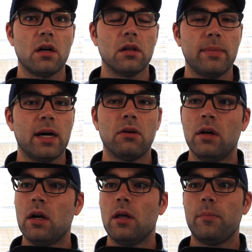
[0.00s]
all about,
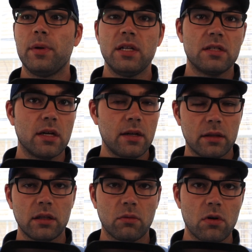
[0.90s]
but he's done
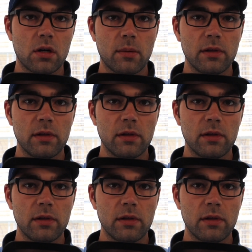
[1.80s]
nothing wrong.